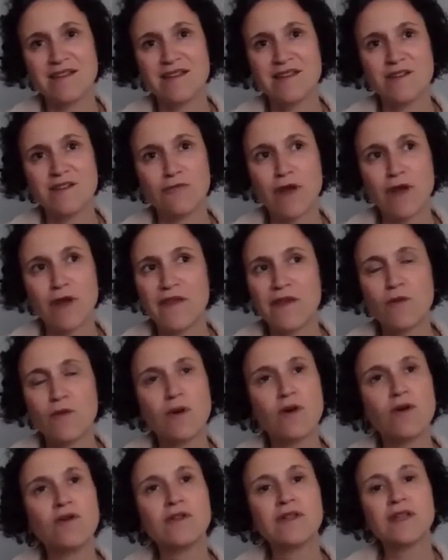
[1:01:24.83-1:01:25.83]
Where I think we're
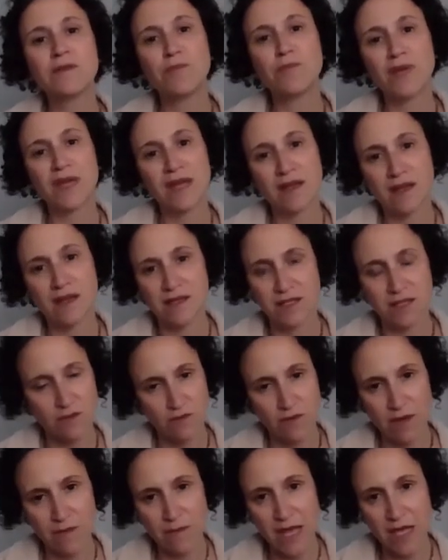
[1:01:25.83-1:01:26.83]
only beginning to
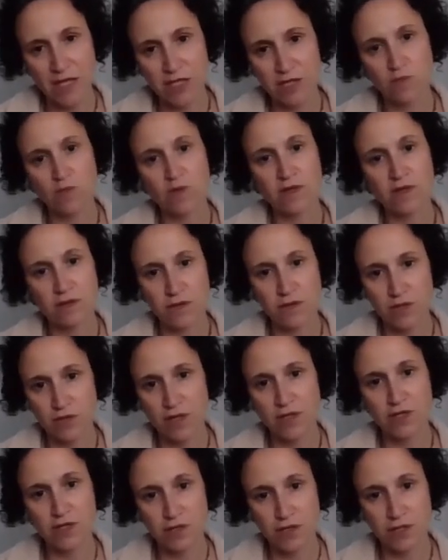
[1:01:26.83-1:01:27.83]
reimagine what those
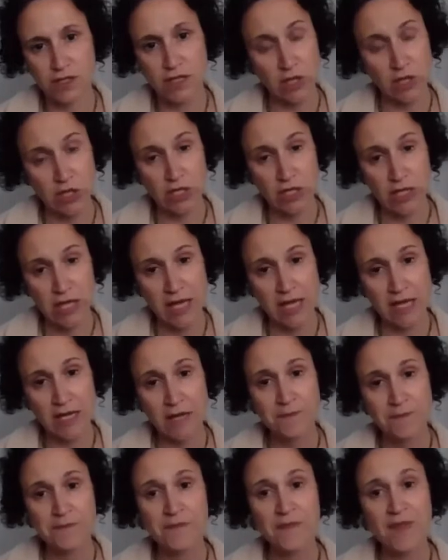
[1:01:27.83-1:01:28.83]
structures can look like.
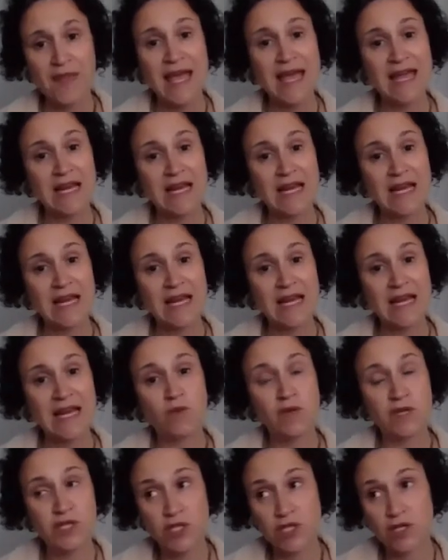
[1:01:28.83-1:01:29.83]
And I think
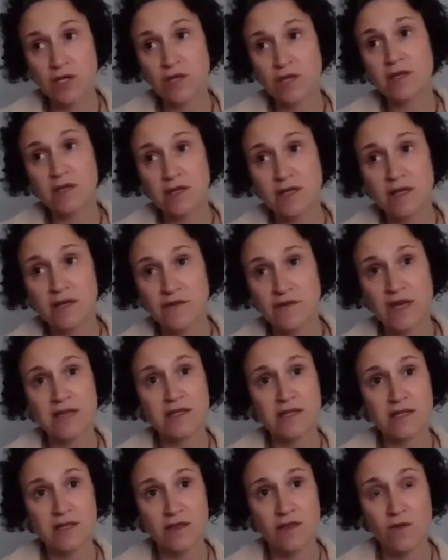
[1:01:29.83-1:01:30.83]
we should
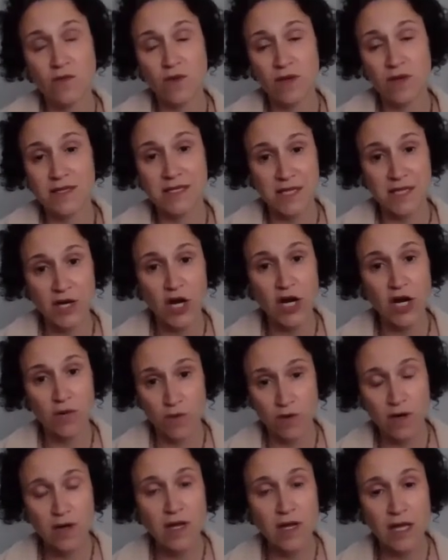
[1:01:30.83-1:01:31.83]
invest in the ones that are
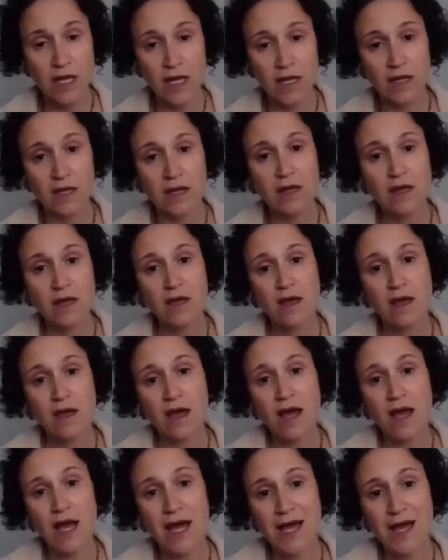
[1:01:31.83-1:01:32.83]
working
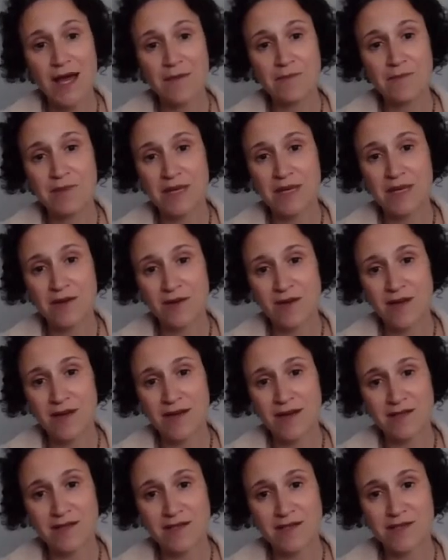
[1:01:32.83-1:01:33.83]

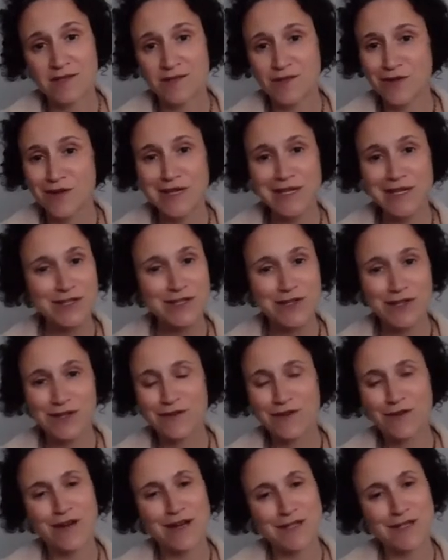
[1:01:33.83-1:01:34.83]
because there is good
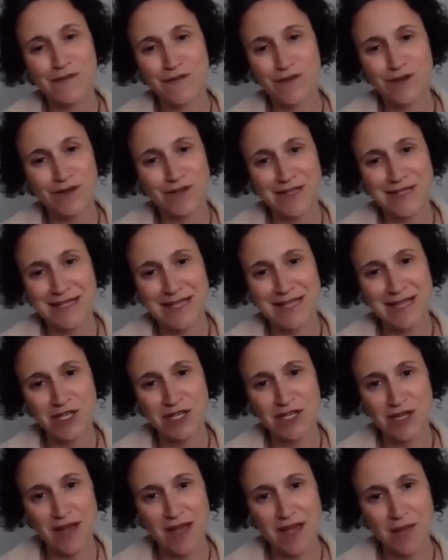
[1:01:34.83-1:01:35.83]

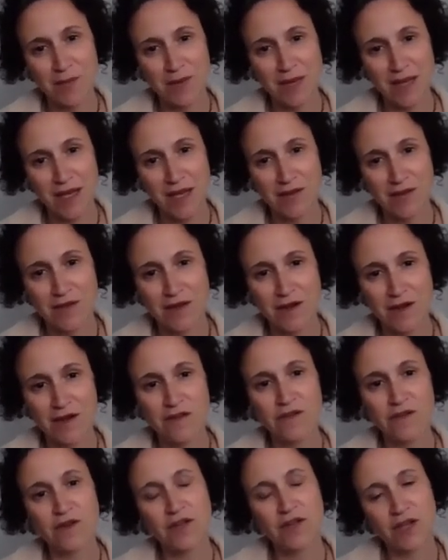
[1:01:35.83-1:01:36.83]
cross-fertilization happening out there, and
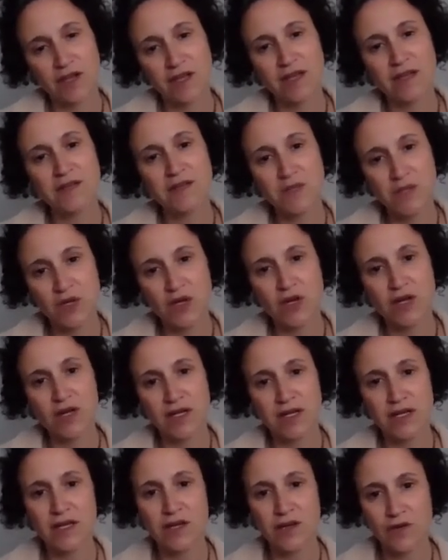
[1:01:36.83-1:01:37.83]
there is
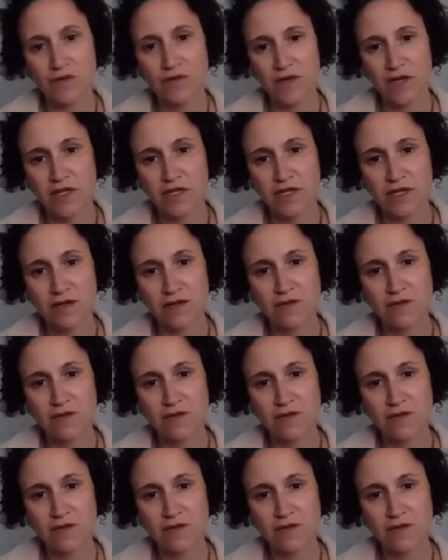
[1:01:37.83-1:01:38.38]
good innovation